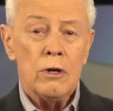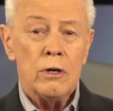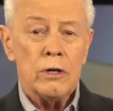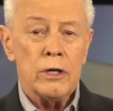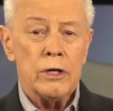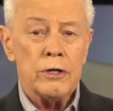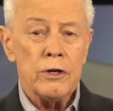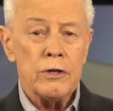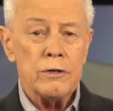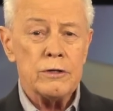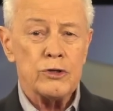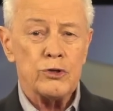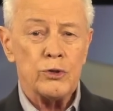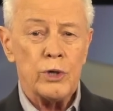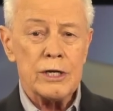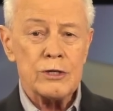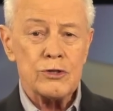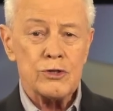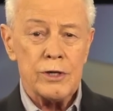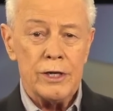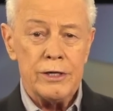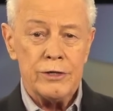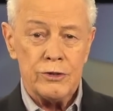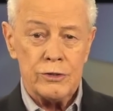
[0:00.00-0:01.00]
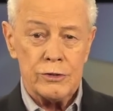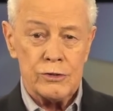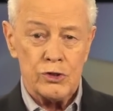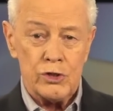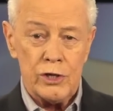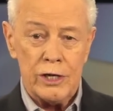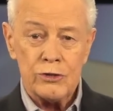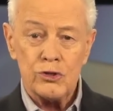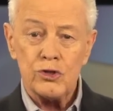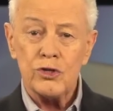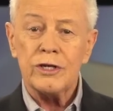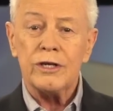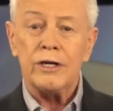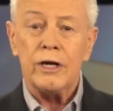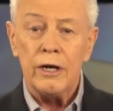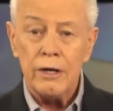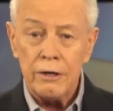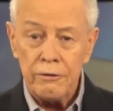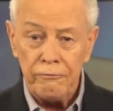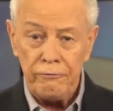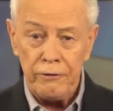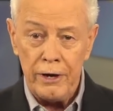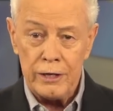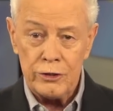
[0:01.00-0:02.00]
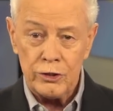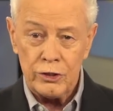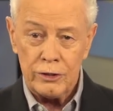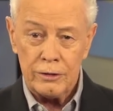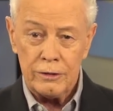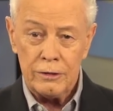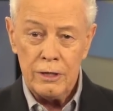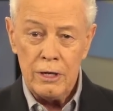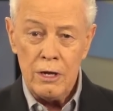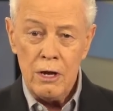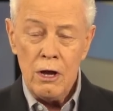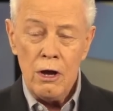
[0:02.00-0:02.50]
or another translation says, confession.